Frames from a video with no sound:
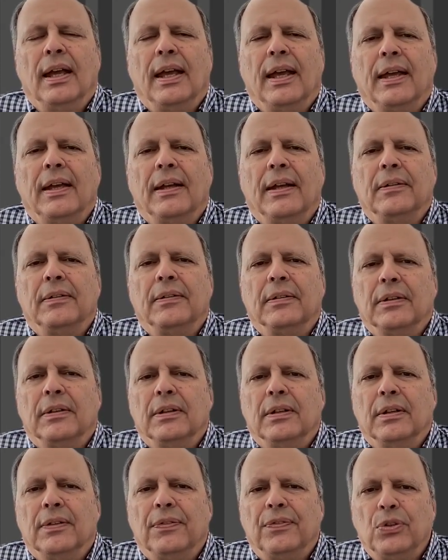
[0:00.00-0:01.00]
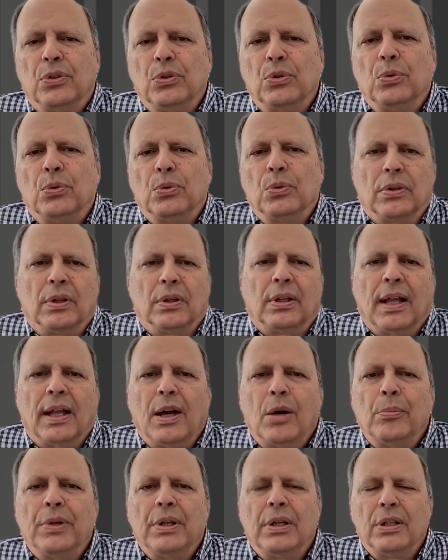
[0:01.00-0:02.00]
And if you
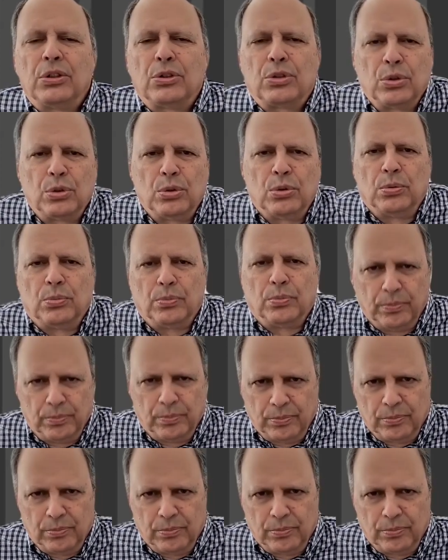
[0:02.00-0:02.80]
allow me to